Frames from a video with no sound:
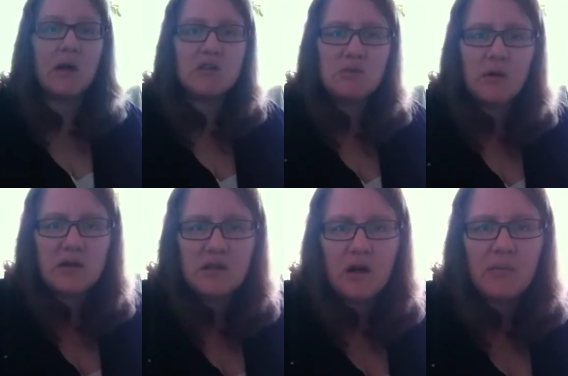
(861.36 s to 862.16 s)
I just want
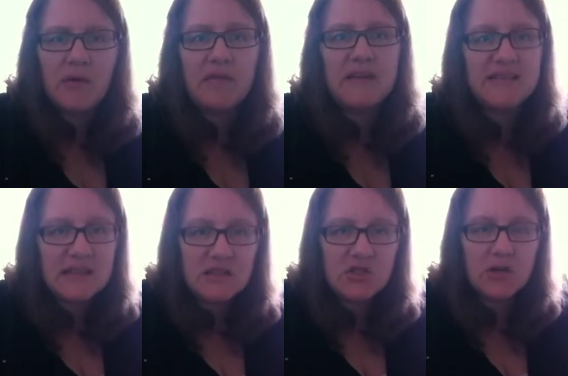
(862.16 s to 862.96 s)
to talk briefly.
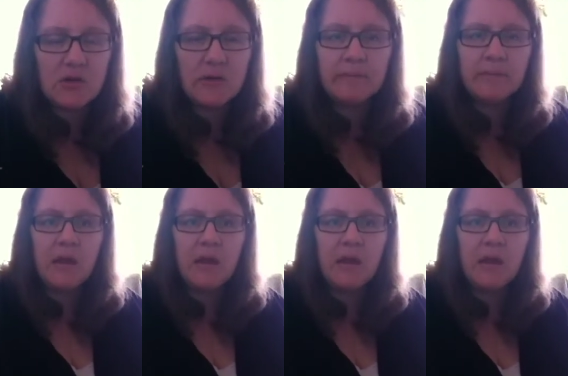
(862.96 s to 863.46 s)
Cisgender,